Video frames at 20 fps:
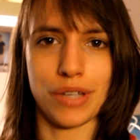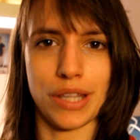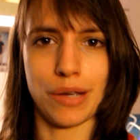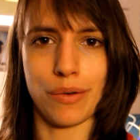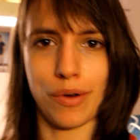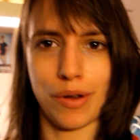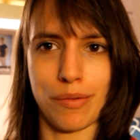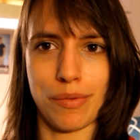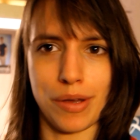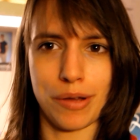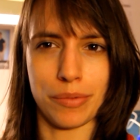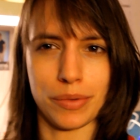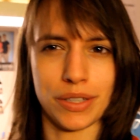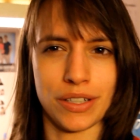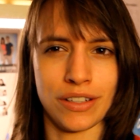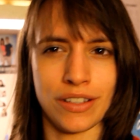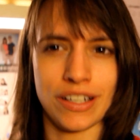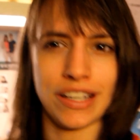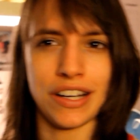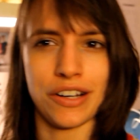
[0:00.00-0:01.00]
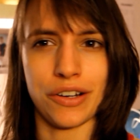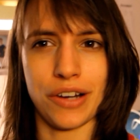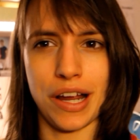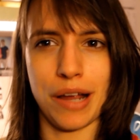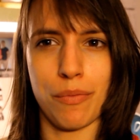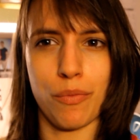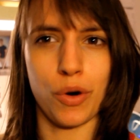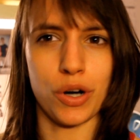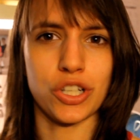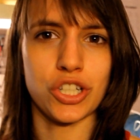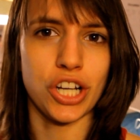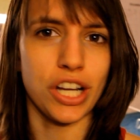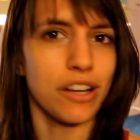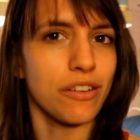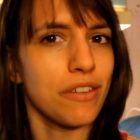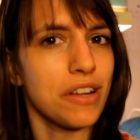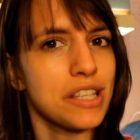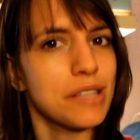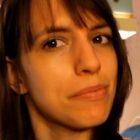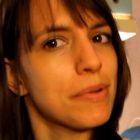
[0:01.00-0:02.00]
really want to be able to integrate more
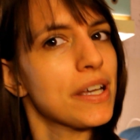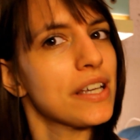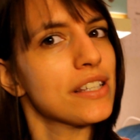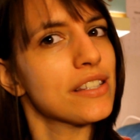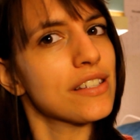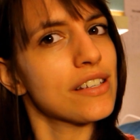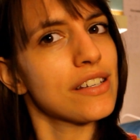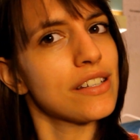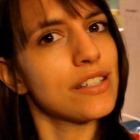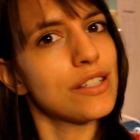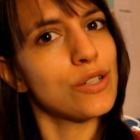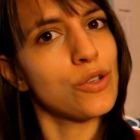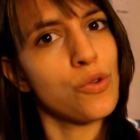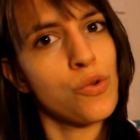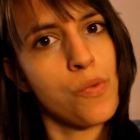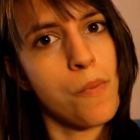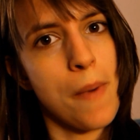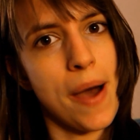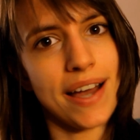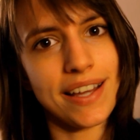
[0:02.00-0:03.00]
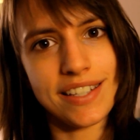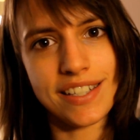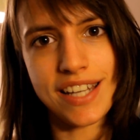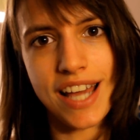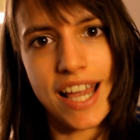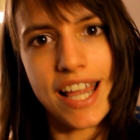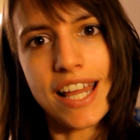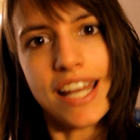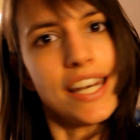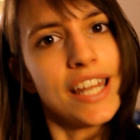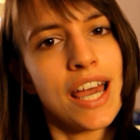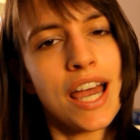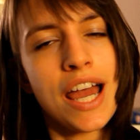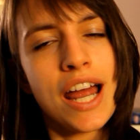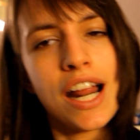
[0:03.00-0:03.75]
chicken recipes into my diet